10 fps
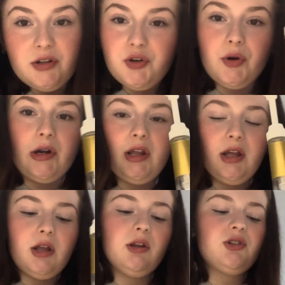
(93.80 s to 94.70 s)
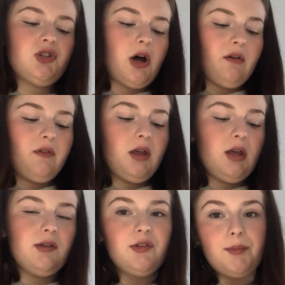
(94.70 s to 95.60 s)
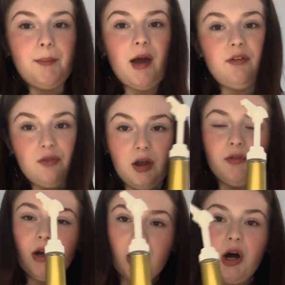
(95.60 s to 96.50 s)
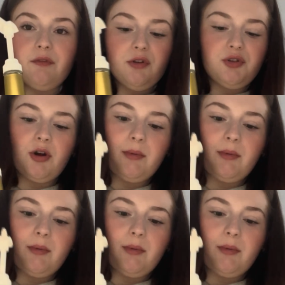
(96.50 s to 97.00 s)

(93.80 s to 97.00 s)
Toronto English coffee is my favorite coffee syrup